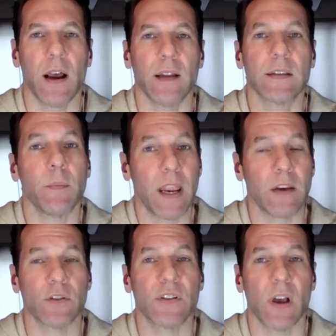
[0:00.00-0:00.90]
to
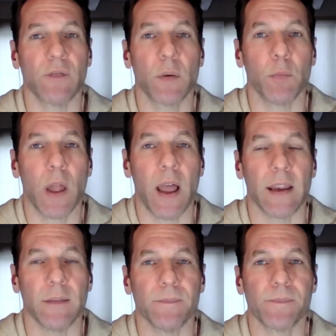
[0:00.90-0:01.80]
make yourself
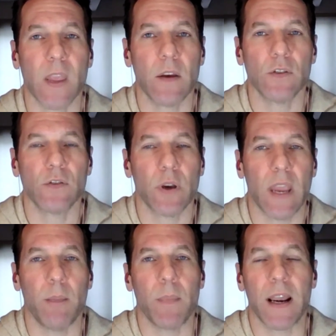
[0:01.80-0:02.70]
compliant. So
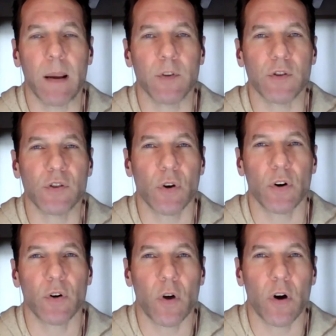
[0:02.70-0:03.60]
again, my name is Sean
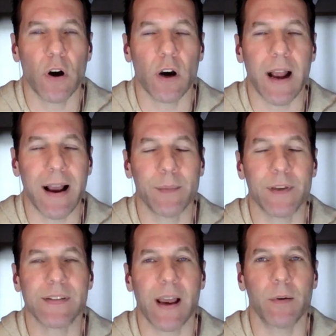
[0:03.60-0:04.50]
O'Rourke. I'm a
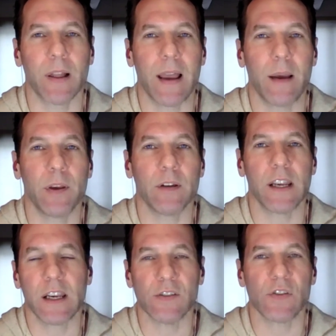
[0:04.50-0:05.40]
cyber liability
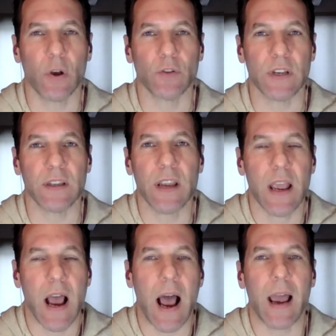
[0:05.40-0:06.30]
consultant.
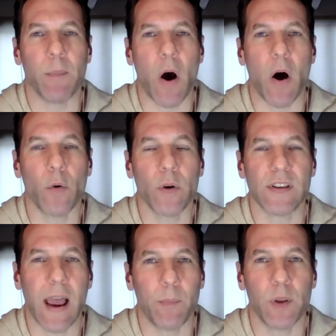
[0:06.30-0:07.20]
I'm always
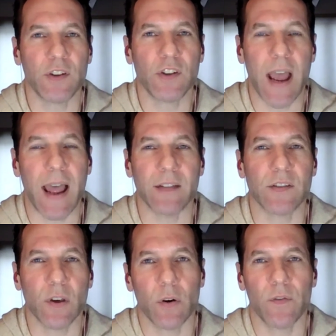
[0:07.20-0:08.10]
happy to chat.
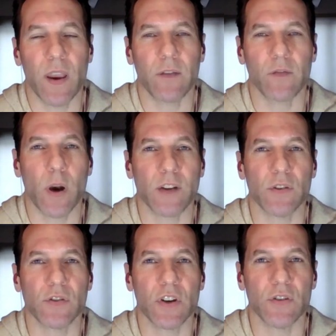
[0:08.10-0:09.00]
So if you have
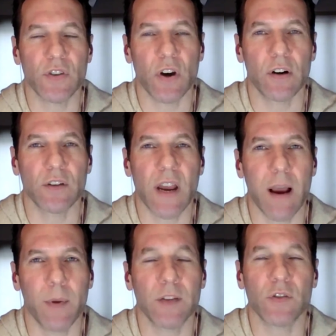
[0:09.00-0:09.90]
questions, concerns,
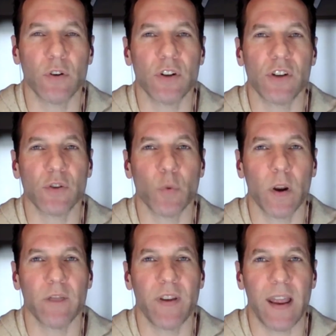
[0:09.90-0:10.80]
comments, or you just
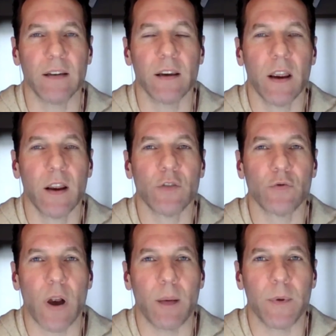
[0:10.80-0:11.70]
want to vent,
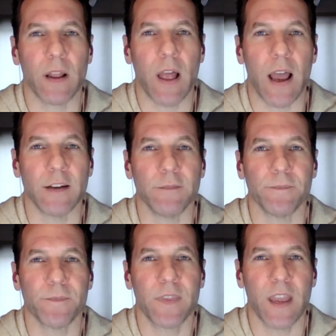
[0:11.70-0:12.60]
drop me a line.
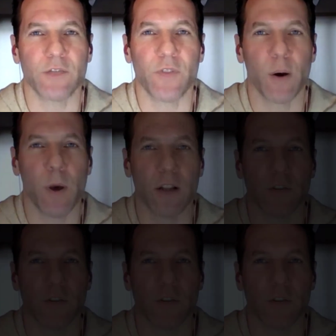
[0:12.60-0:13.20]
Thanks very much.